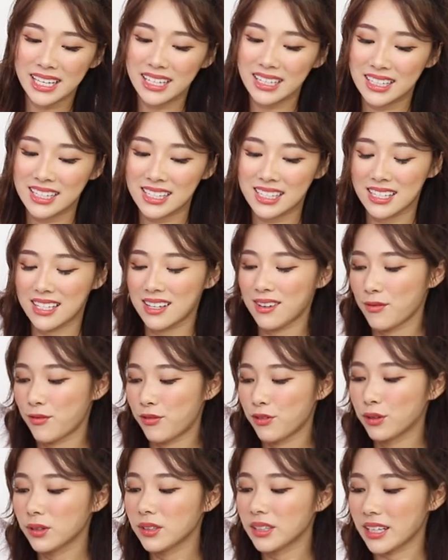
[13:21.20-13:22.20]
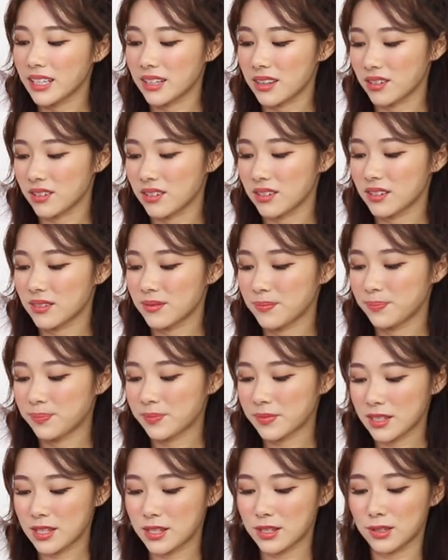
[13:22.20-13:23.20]
It's full leather,
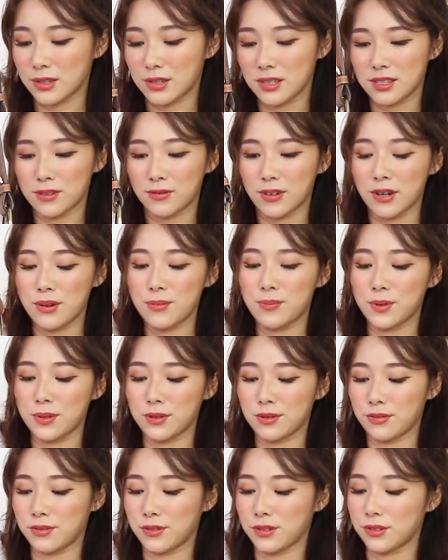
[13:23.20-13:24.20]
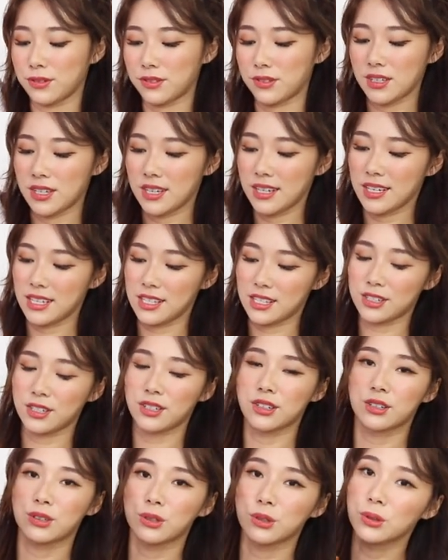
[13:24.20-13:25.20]
so it's very beautiful. It's
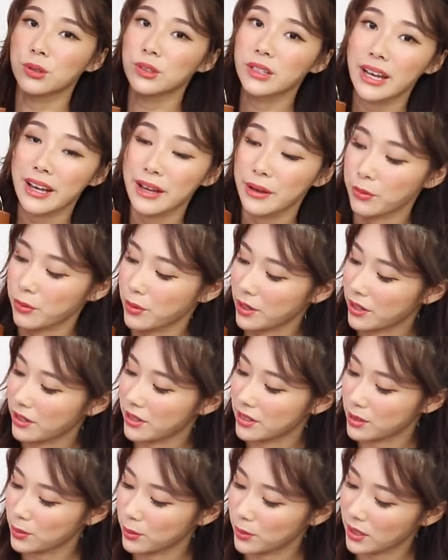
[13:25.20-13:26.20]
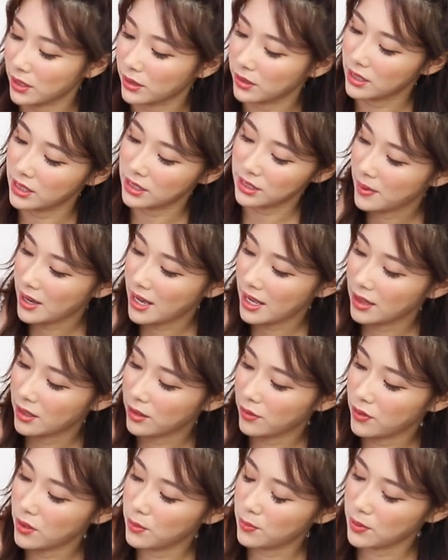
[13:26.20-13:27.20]
got gold hardware as well, and I
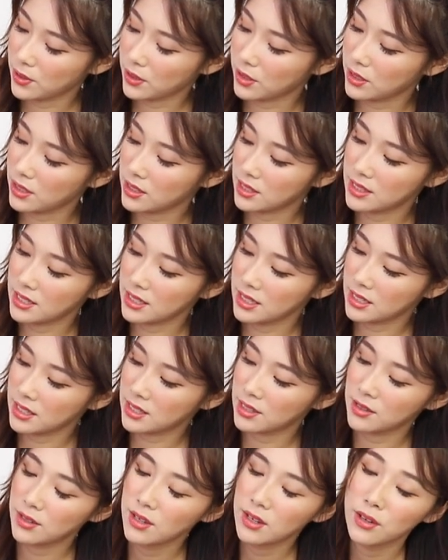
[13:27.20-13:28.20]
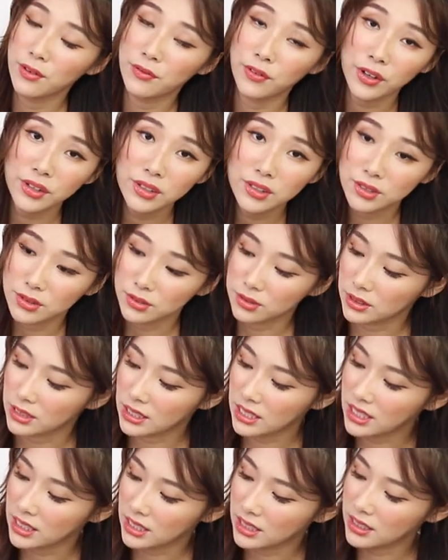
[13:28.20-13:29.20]
love it because it's very
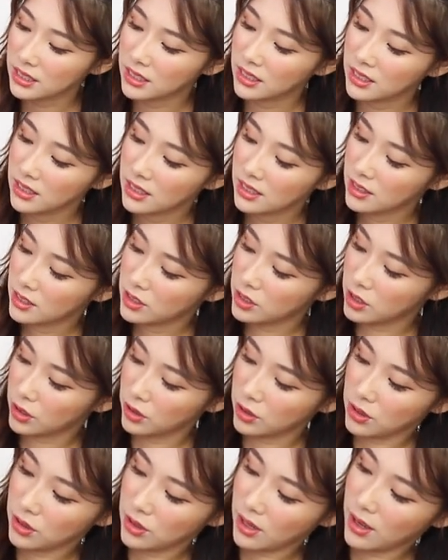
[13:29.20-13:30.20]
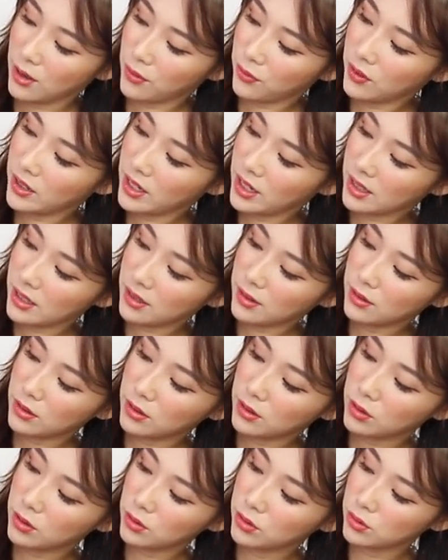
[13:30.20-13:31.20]
unique. So, you have like
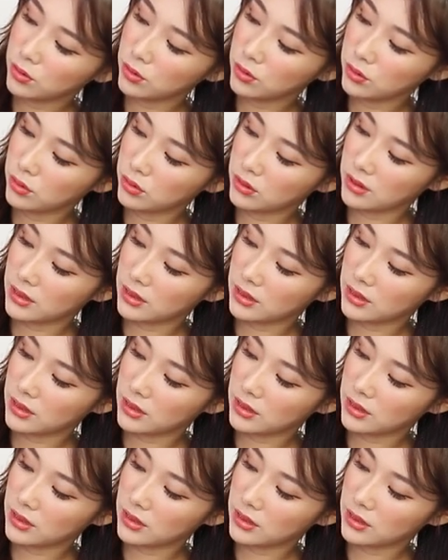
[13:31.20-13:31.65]
two